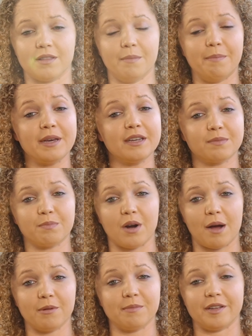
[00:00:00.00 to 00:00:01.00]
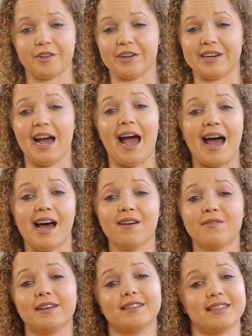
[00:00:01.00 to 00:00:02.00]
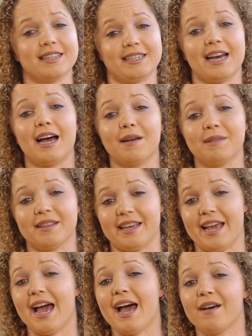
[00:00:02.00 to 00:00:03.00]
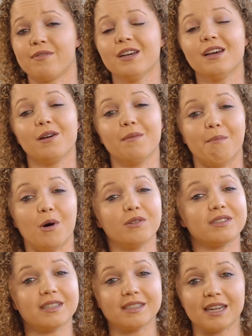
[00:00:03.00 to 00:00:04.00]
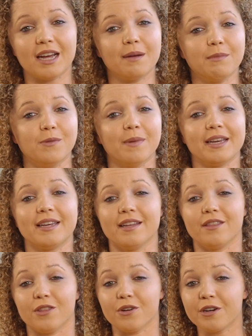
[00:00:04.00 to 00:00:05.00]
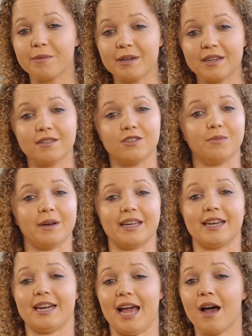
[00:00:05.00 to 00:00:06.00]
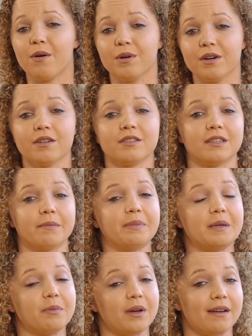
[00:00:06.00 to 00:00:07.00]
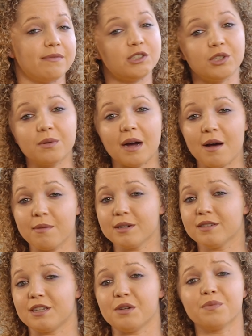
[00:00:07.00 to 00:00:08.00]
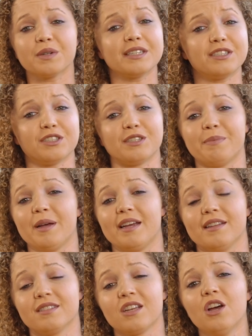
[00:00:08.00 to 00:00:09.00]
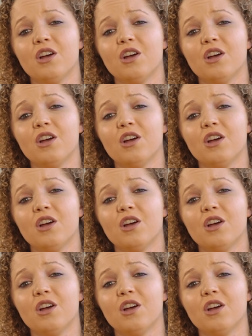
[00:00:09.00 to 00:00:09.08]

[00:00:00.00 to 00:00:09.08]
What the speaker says: The biggest problem that you're gonna have is the time that they have. Most of the time you might get 30 minutes, you might get an hour, some people have 2 hours, it really just depends.